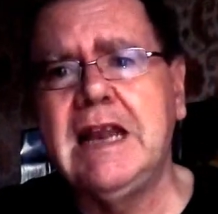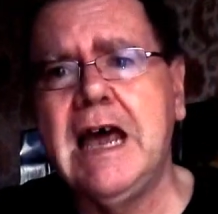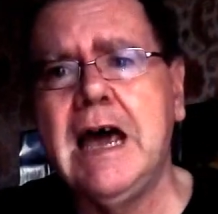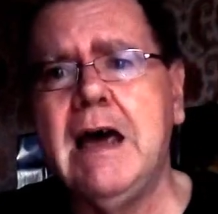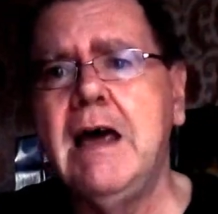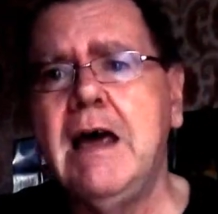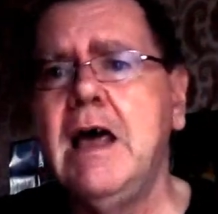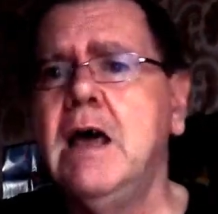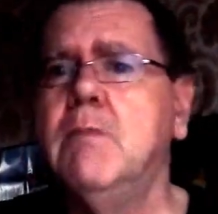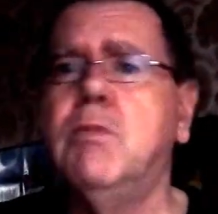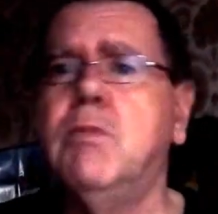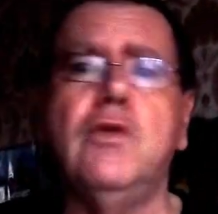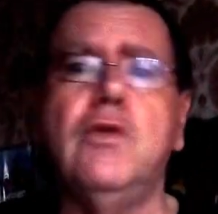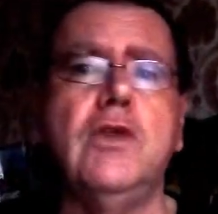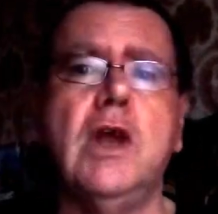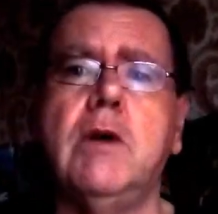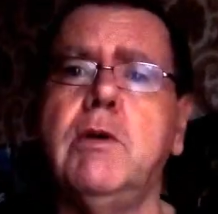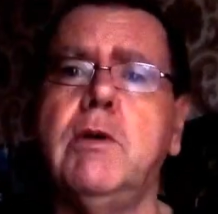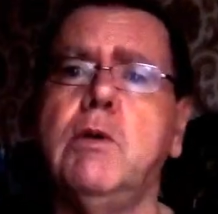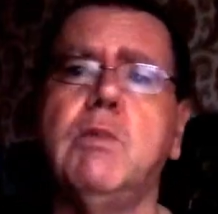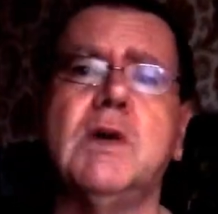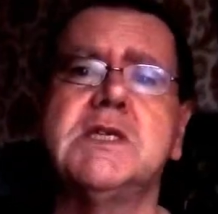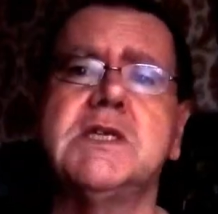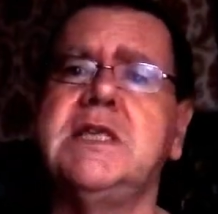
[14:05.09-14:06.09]
But no, he
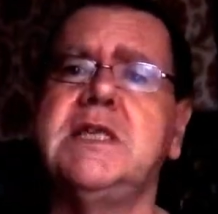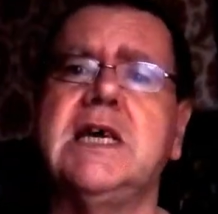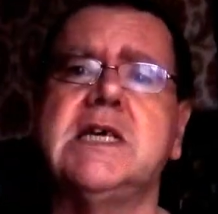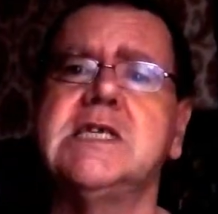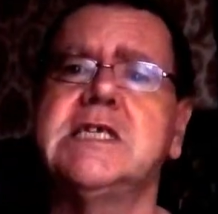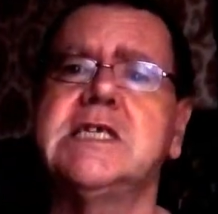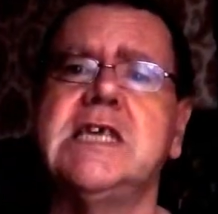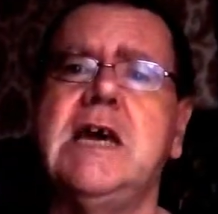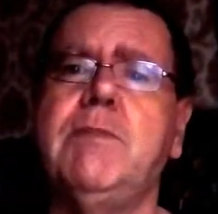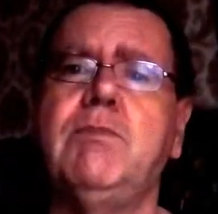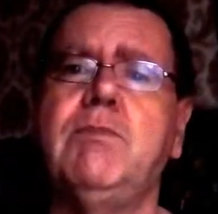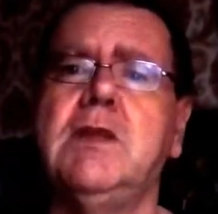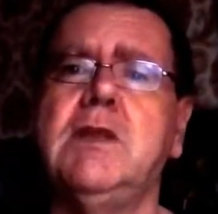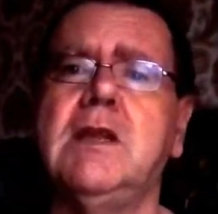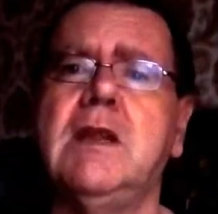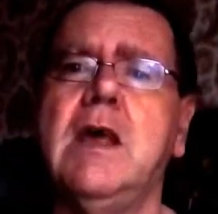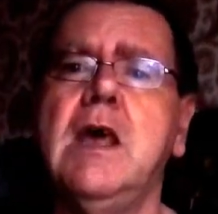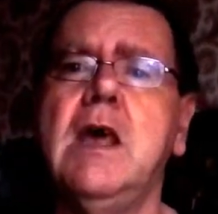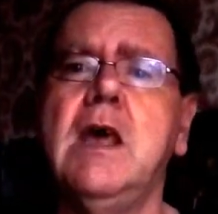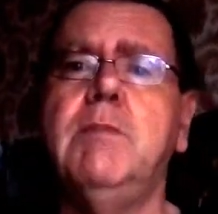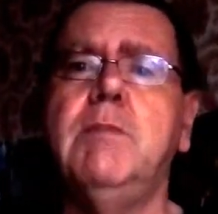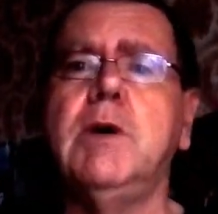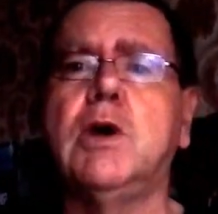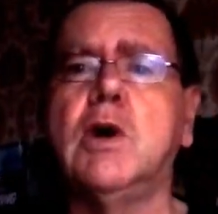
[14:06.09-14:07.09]
wasn't accepted
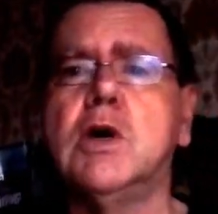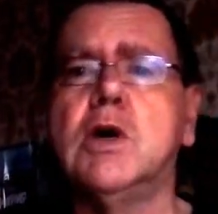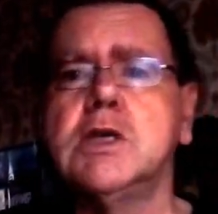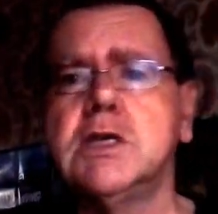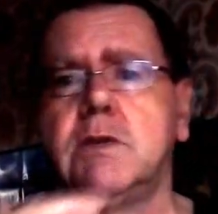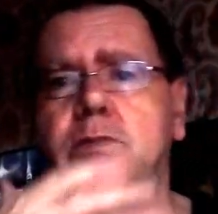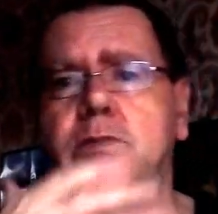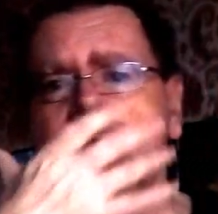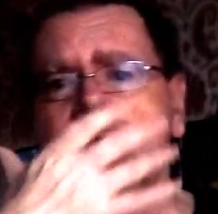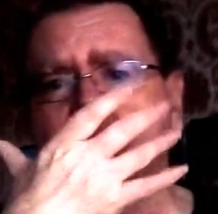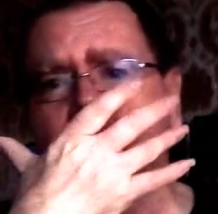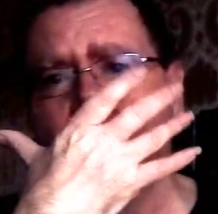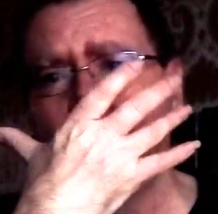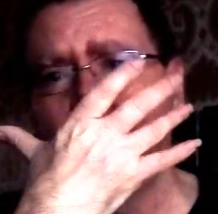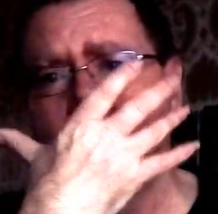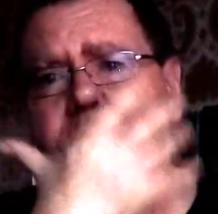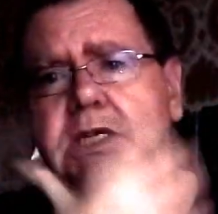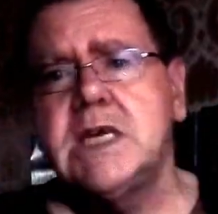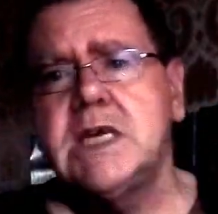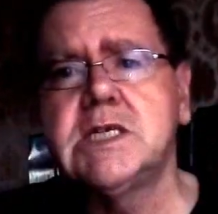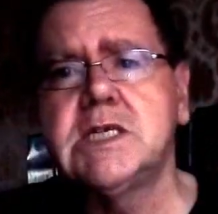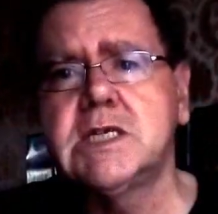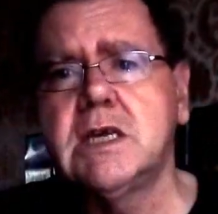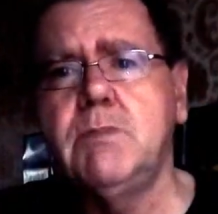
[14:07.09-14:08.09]
because of his grotesque
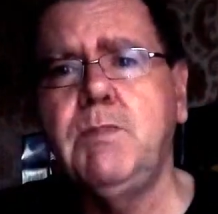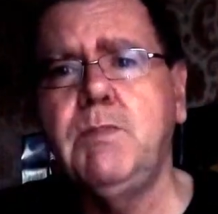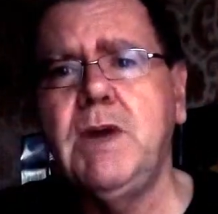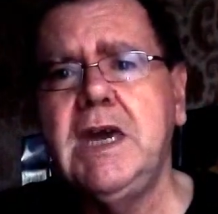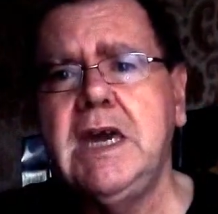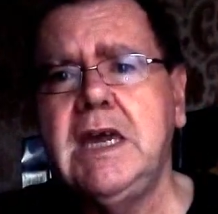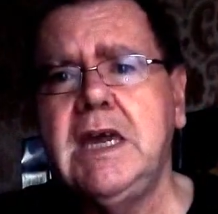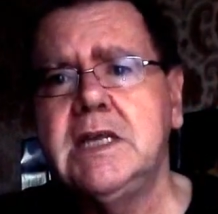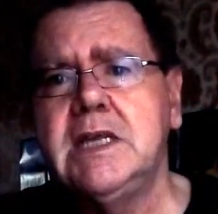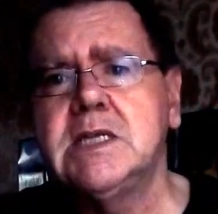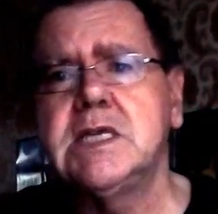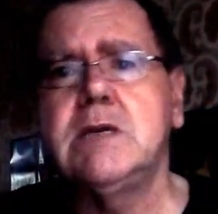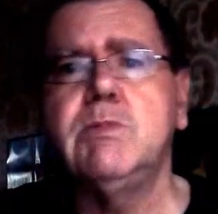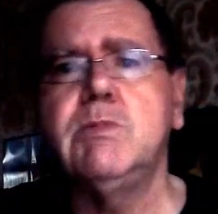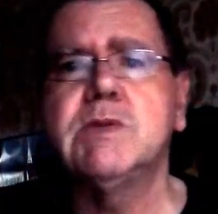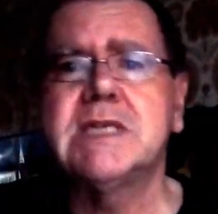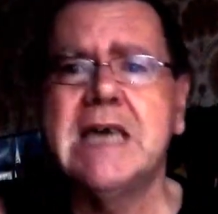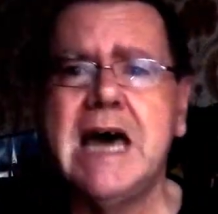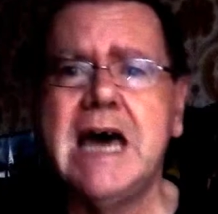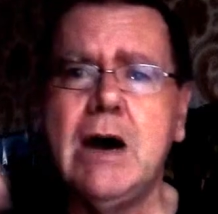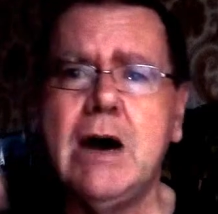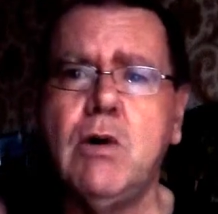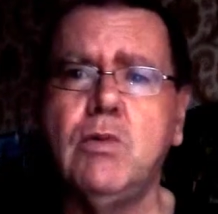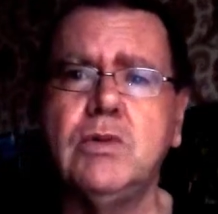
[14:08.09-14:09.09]
appearance. He was
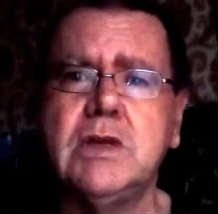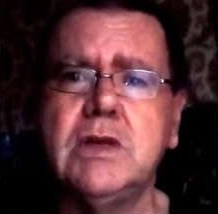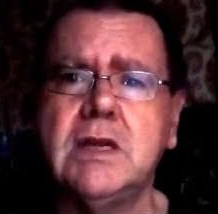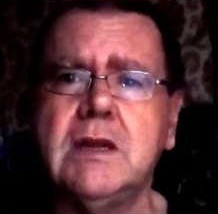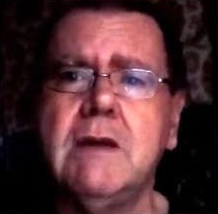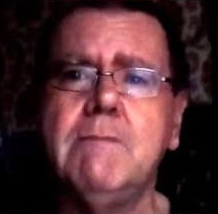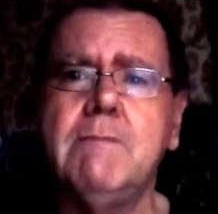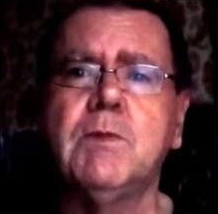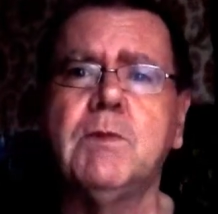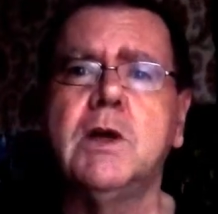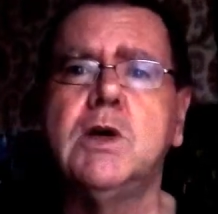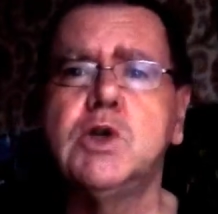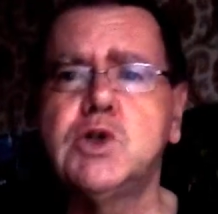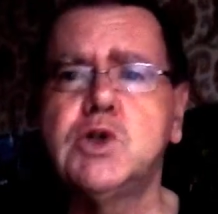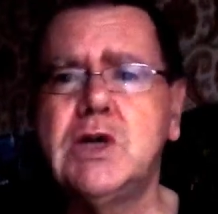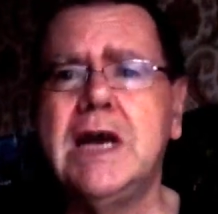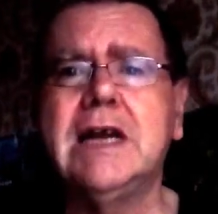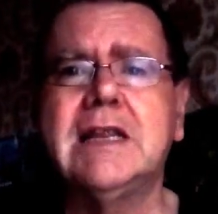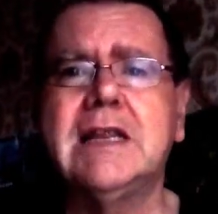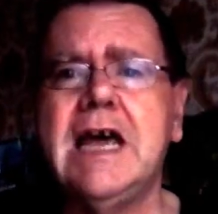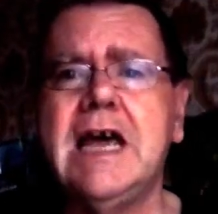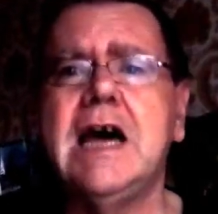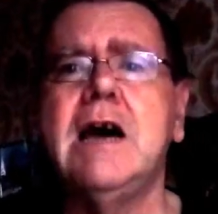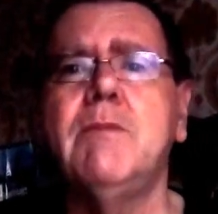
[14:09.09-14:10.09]
hounded, tracked
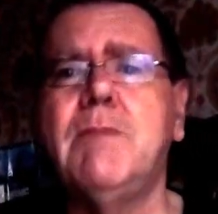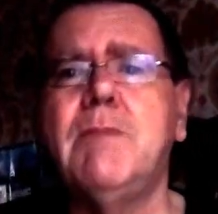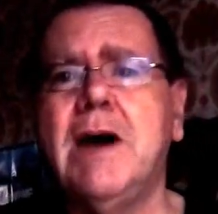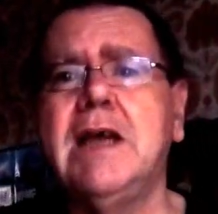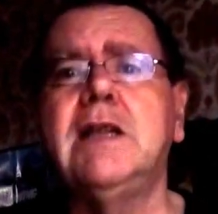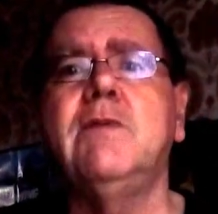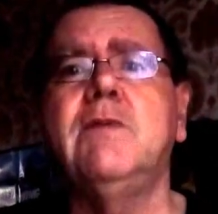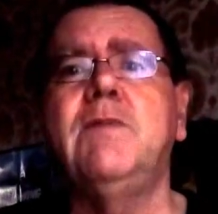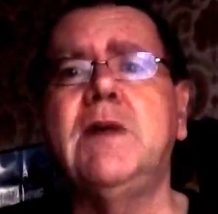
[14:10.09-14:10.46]
down by the village.